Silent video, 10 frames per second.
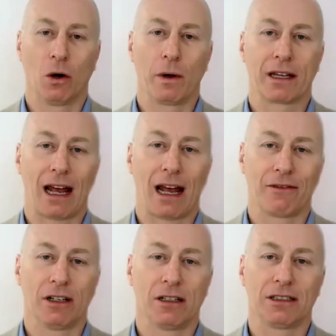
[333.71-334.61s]
We can have
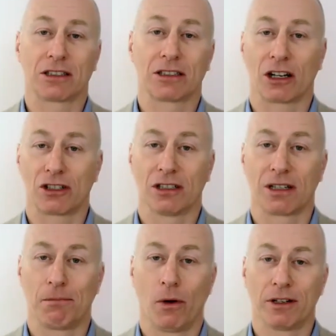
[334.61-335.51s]
a discussion at
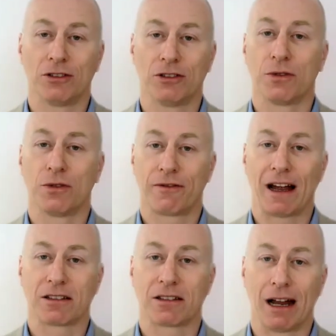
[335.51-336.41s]
some point and chew the
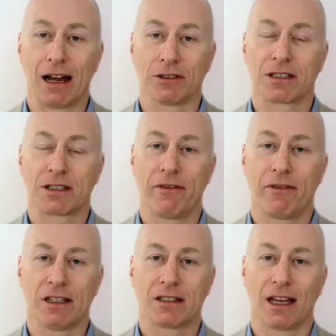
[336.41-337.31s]
fat around some of
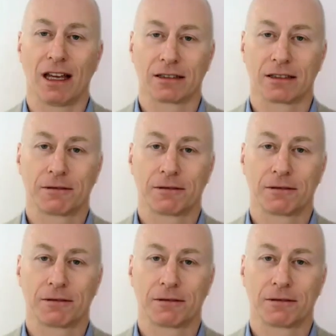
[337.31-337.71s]
these things.